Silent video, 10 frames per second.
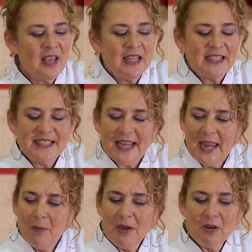
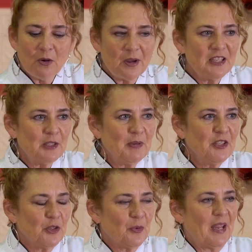Today we are going to be
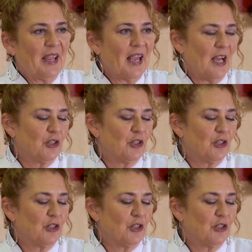doing a